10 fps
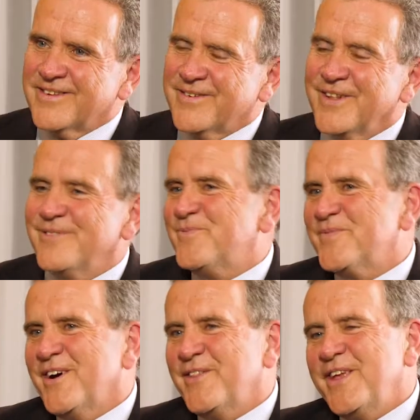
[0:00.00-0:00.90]
Well,
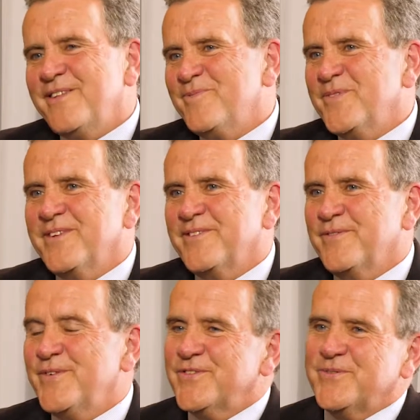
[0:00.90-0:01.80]
I think the
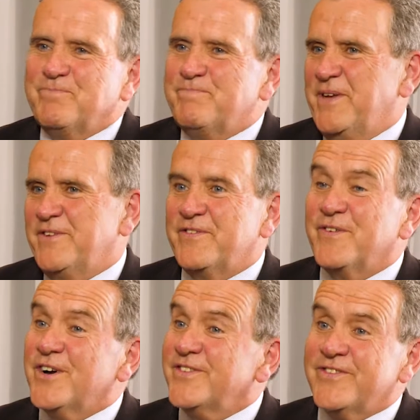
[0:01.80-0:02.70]
first bit of
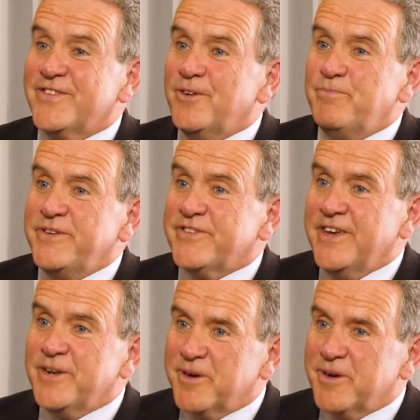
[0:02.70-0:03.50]
advice is don't be scared